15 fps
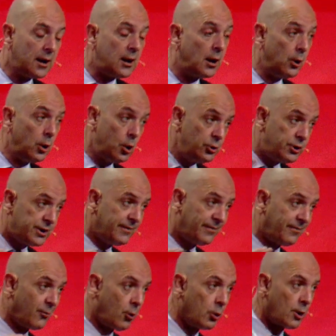
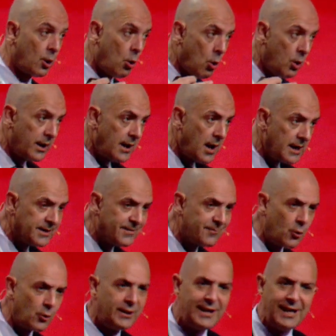collusive fraud, organized fraud.